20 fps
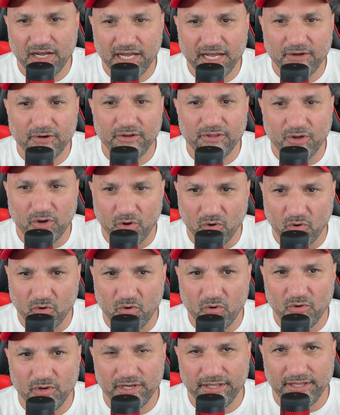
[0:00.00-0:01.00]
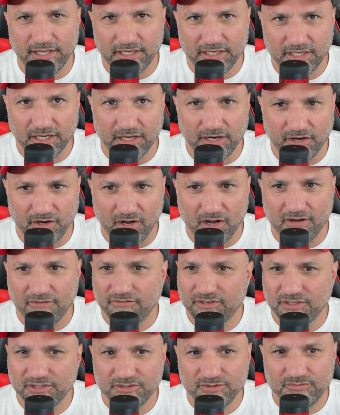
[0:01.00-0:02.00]
of the hole and then cut it off
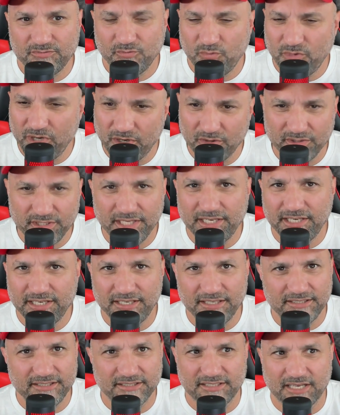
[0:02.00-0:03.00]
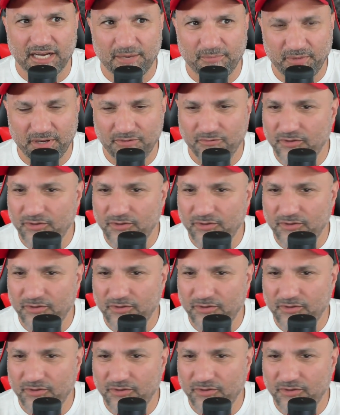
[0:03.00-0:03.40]
because we don't need it at the top end.